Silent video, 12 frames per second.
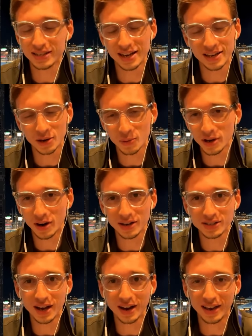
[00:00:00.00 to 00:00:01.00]
And yet here we
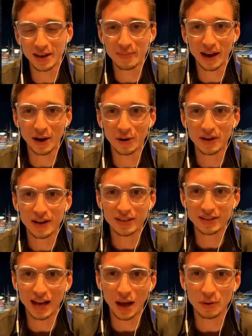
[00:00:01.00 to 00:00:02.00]
are talking about
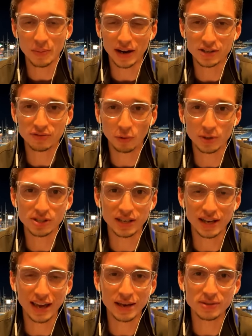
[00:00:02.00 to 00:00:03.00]
the Diamondbacks
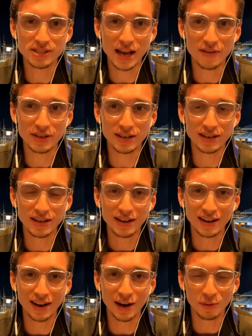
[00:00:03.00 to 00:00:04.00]
forcing a game seven,
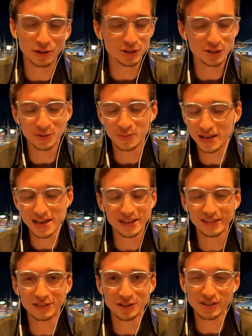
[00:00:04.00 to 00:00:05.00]
uh, which should
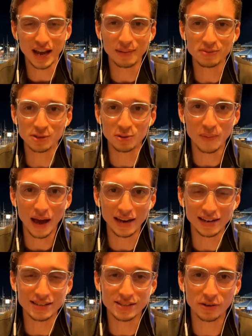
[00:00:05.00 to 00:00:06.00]
be just absolute
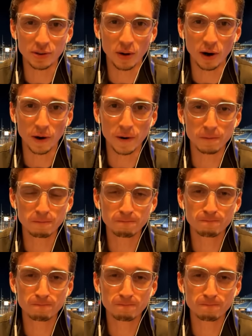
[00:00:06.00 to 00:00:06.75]
madness here tomorrow.